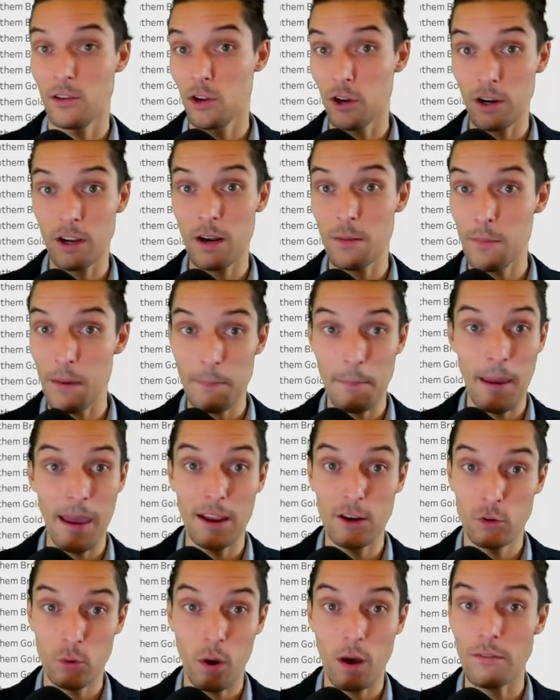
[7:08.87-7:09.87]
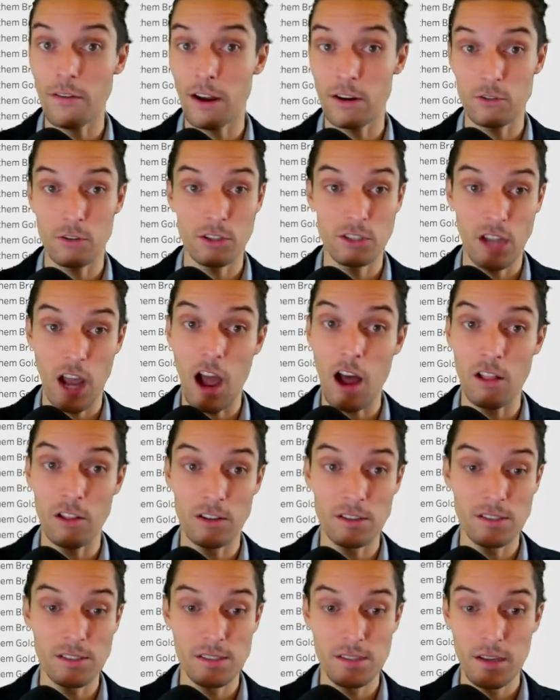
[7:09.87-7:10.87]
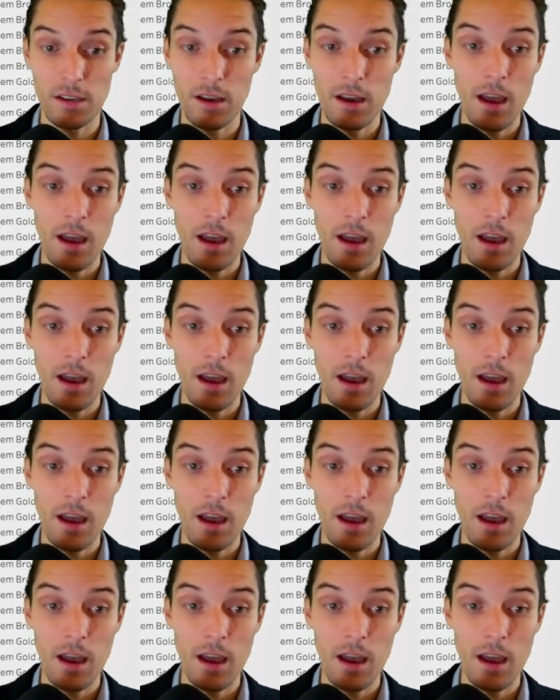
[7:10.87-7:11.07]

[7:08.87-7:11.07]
you're going to be paying $1,200.